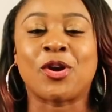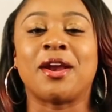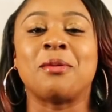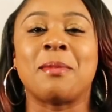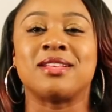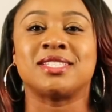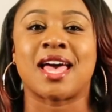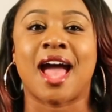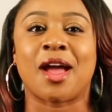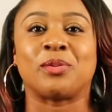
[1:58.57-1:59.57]
Greater
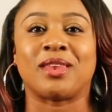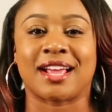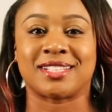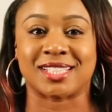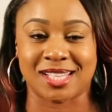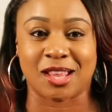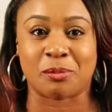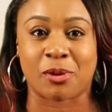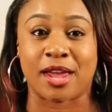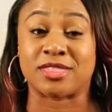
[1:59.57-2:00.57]
Mount Zion would like to
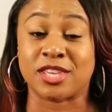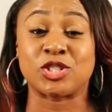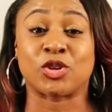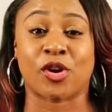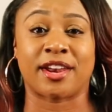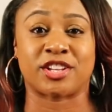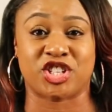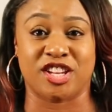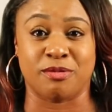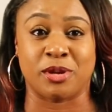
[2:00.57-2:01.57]
celebrate this great
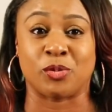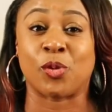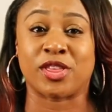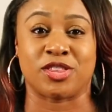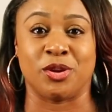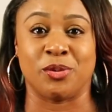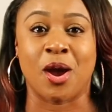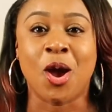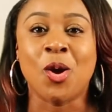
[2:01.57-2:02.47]
achievement with you.